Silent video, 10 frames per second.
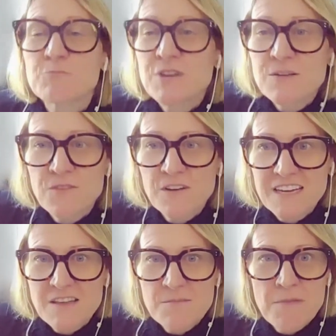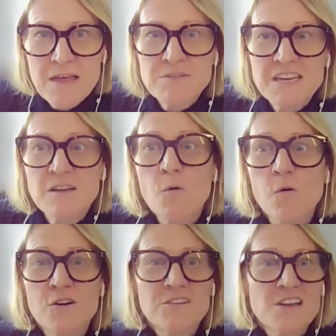refilling them maybe,
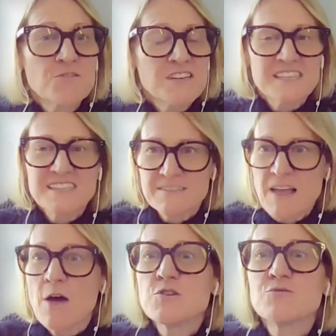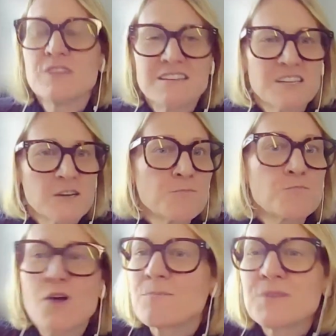or, you know, this is how you need to
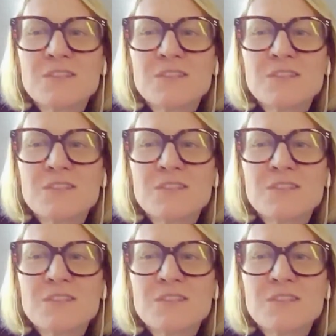prep in the